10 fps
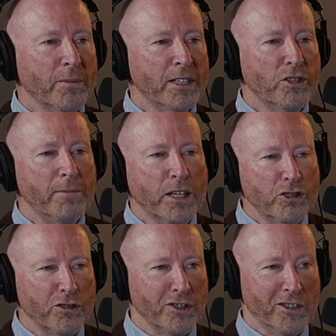many
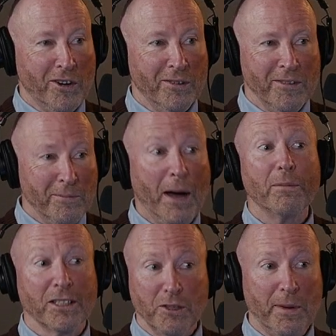dimensions in our
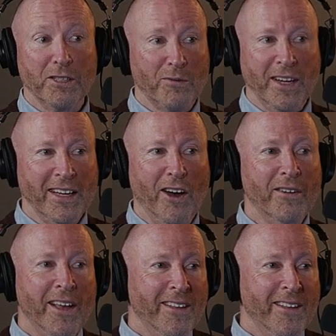public space right now